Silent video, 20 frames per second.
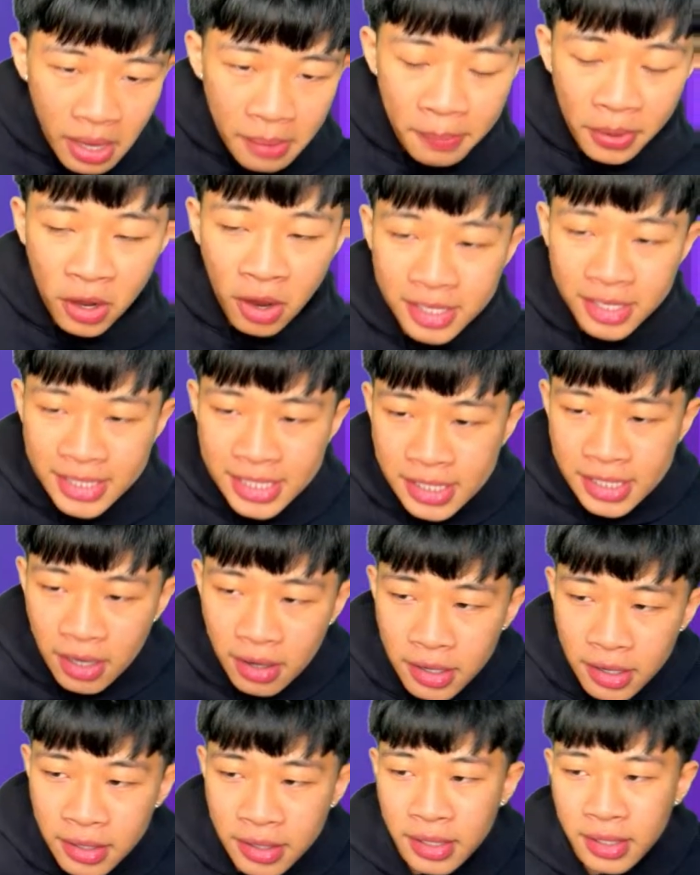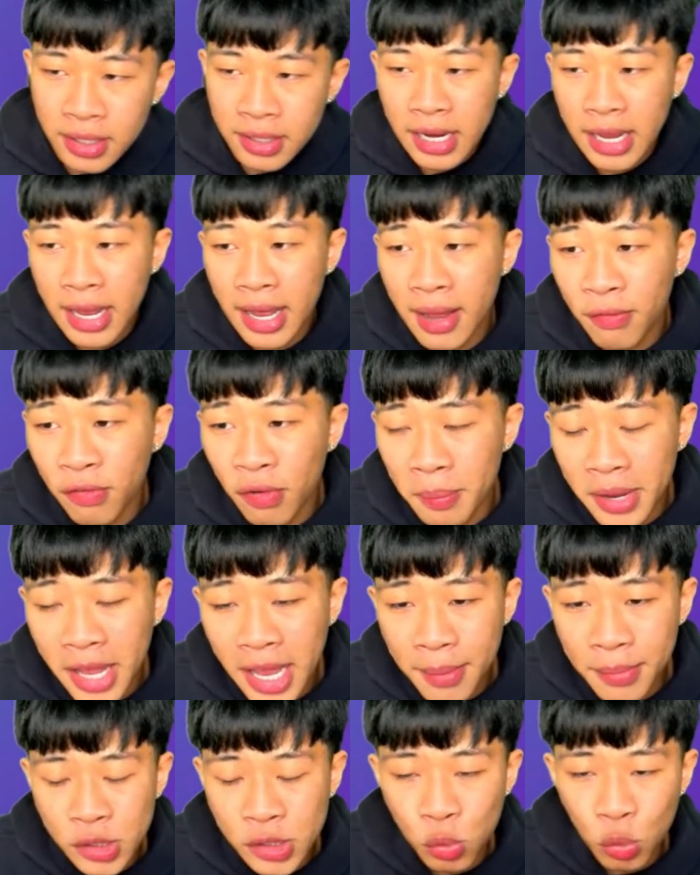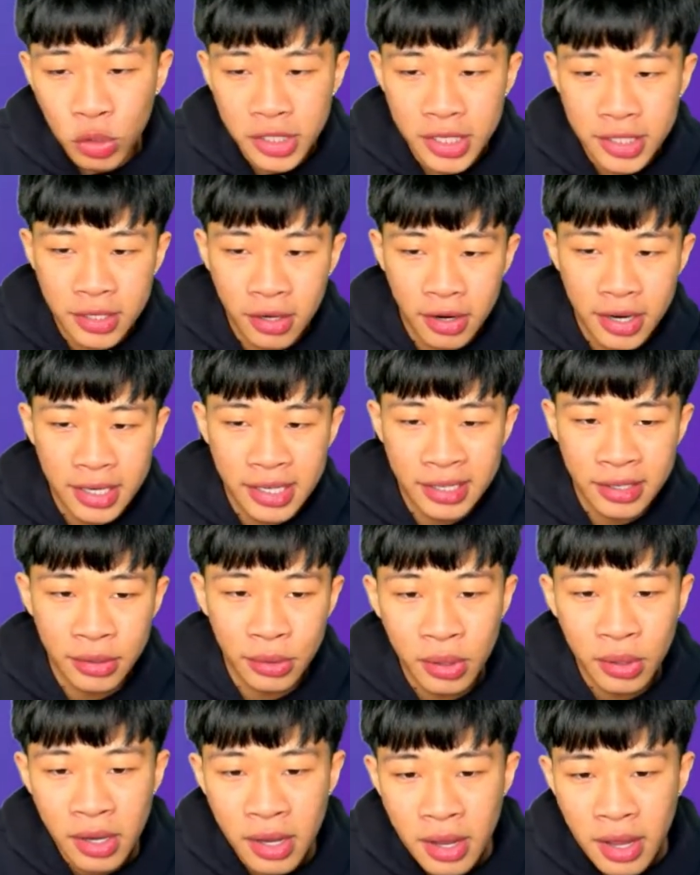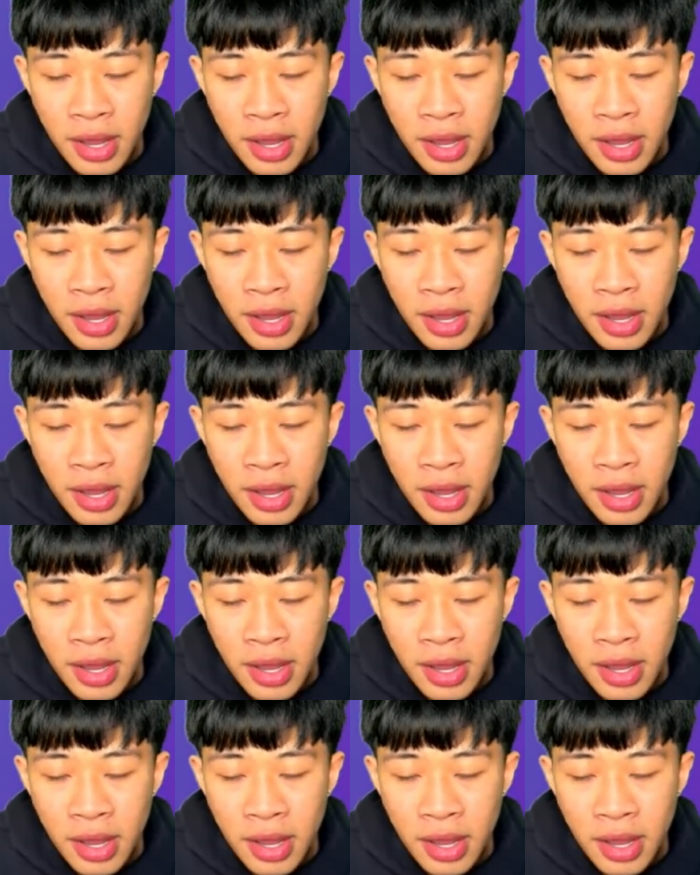Because it's on from game weeks 1 to 32,